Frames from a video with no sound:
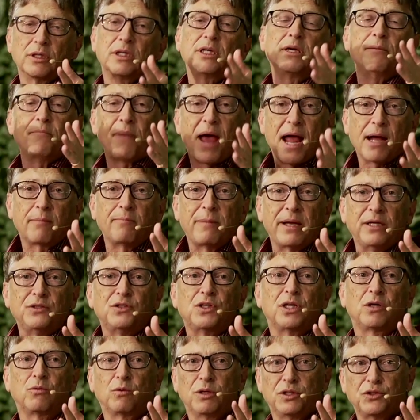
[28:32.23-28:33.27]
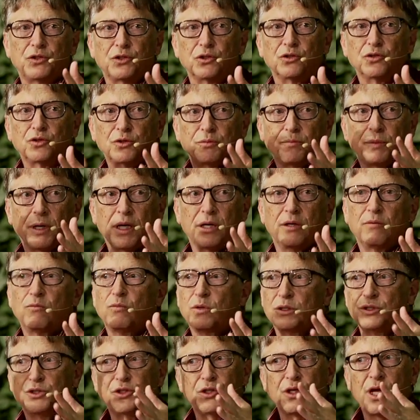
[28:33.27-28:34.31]
It can back basic research, but
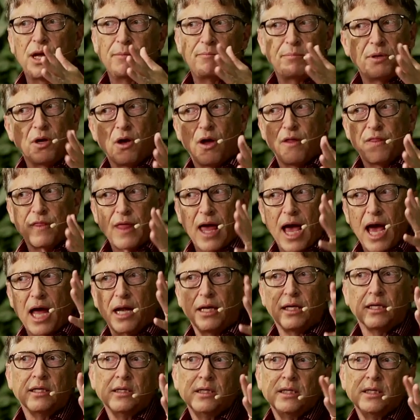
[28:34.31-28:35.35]
once you get beyond that,